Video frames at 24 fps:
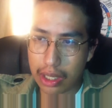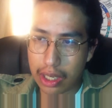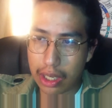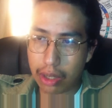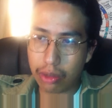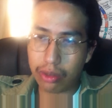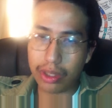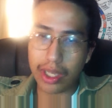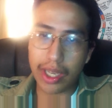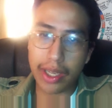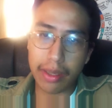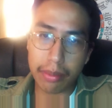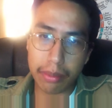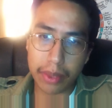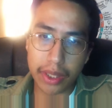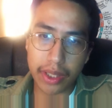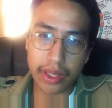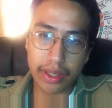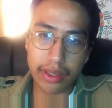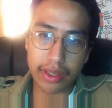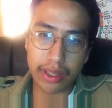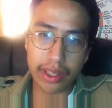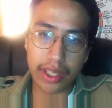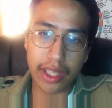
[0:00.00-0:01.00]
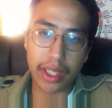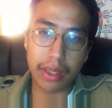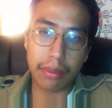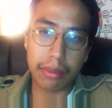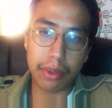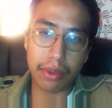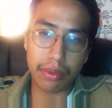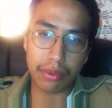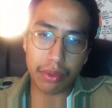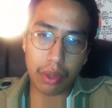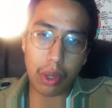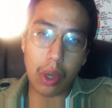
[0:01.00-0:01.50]
I'll lend me the game
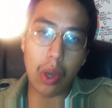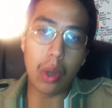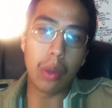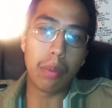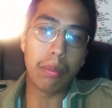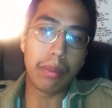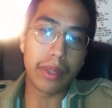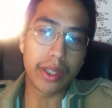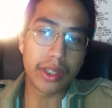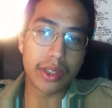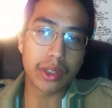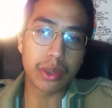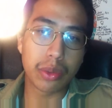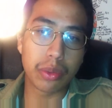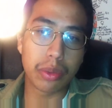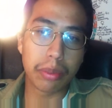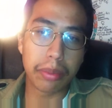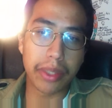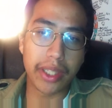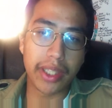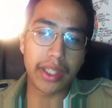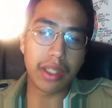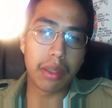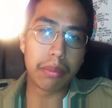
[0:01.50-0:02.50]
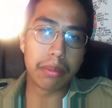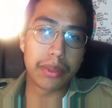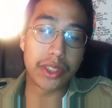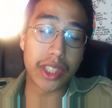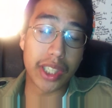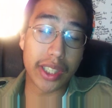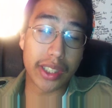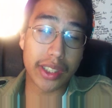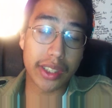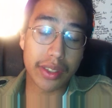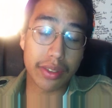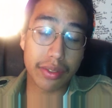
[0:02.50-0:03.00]
of hoping to remain
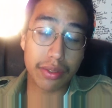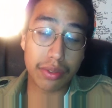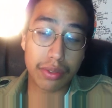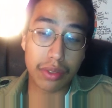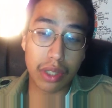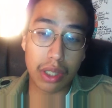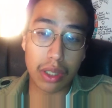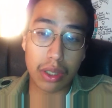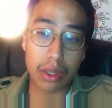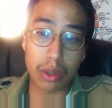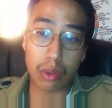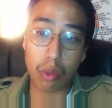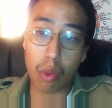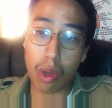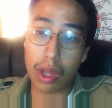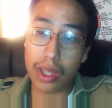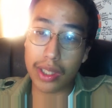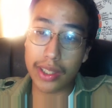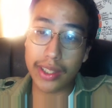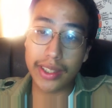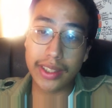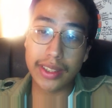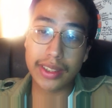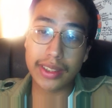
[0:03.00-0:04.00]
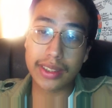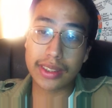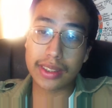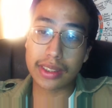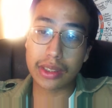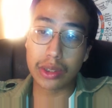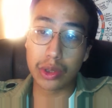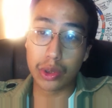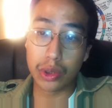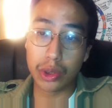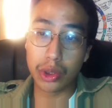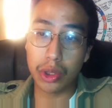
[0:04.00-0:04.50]
objective. Quality is
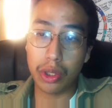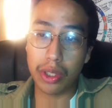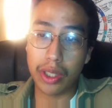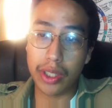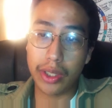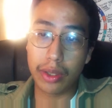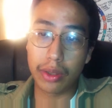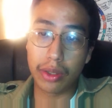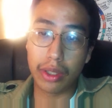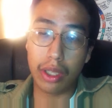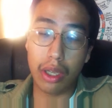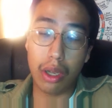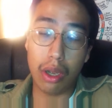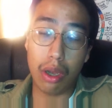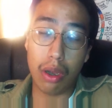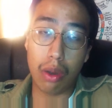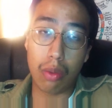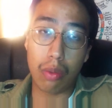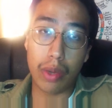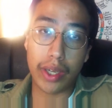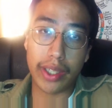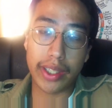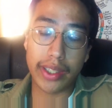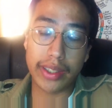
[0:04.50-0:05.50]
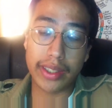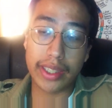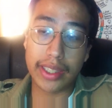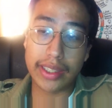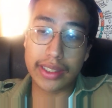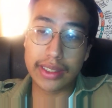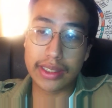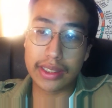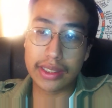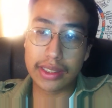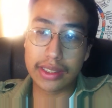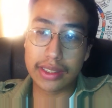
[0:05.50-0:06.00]
usually
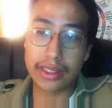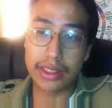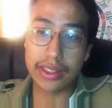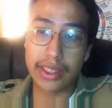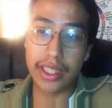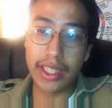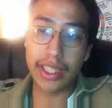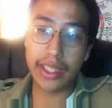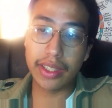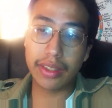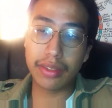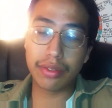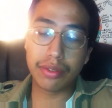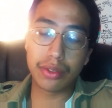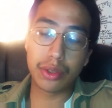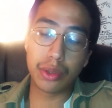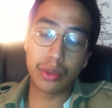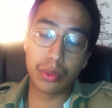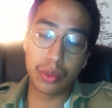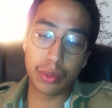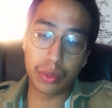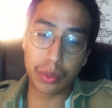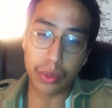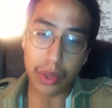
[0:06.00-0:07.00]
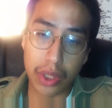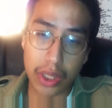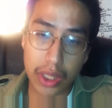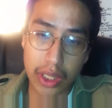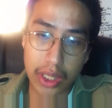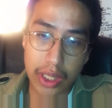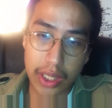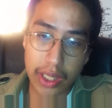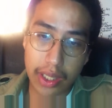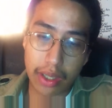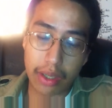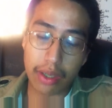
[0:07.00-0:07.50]
recognized as the native to
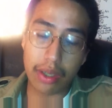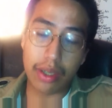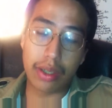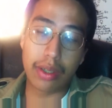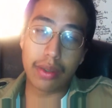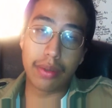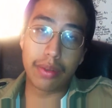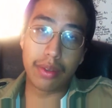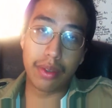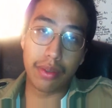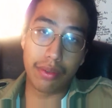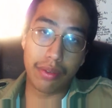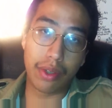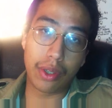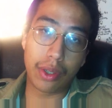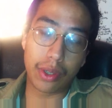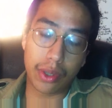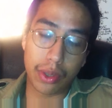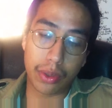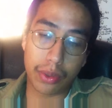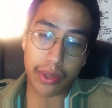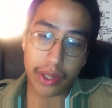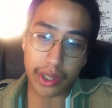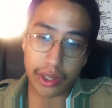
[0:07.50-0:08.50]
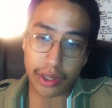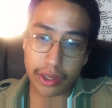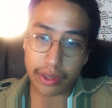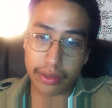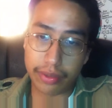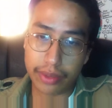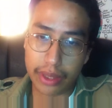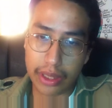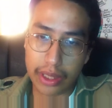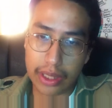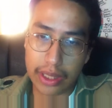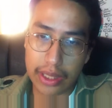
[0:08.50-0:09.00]
the Virgo
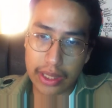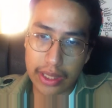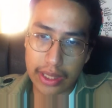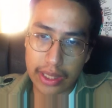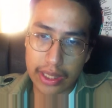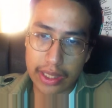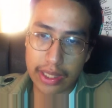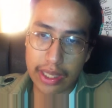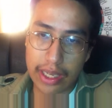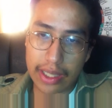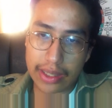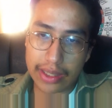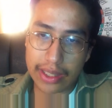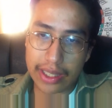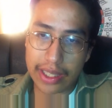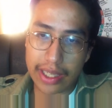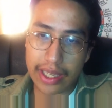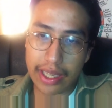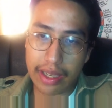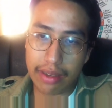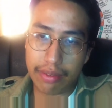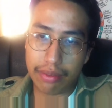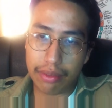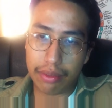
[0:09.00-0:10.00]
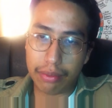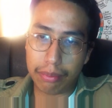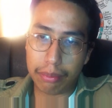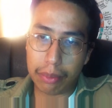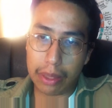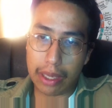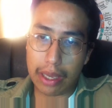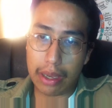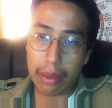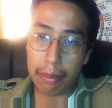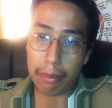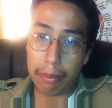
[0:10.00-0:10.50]
here. Not that I have
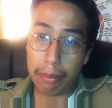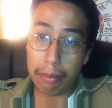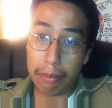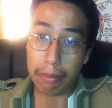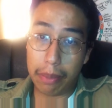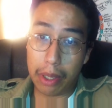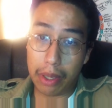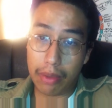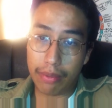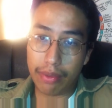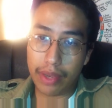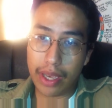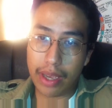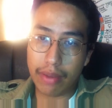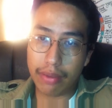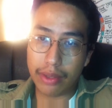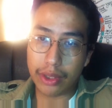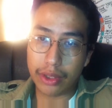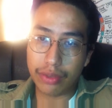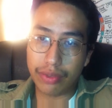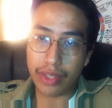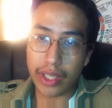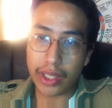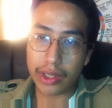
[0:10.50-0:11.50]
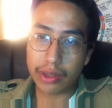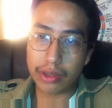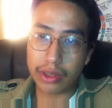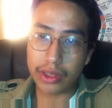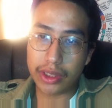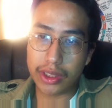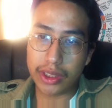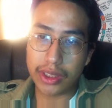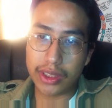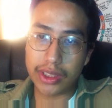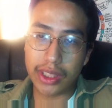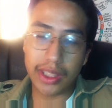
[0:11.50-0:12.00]
above average
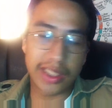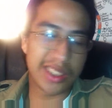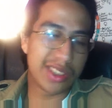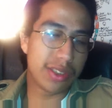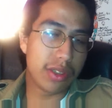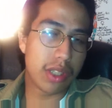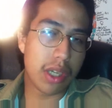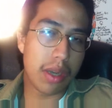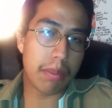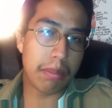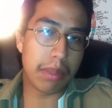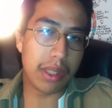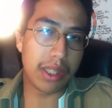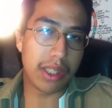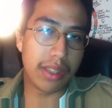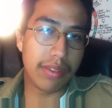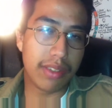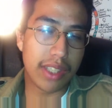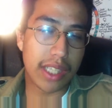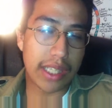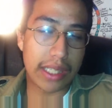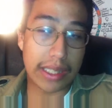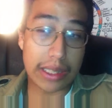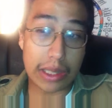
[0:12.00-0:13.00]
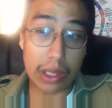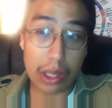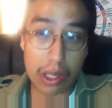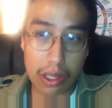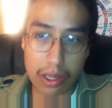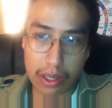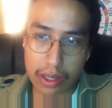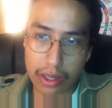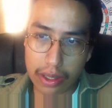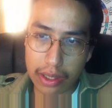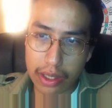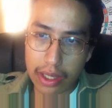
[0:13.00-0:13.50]
faculties, I do not believe that at
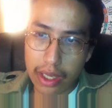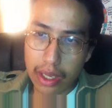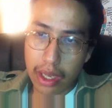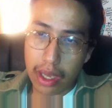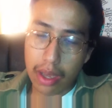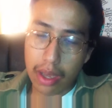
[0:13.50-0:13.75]
all.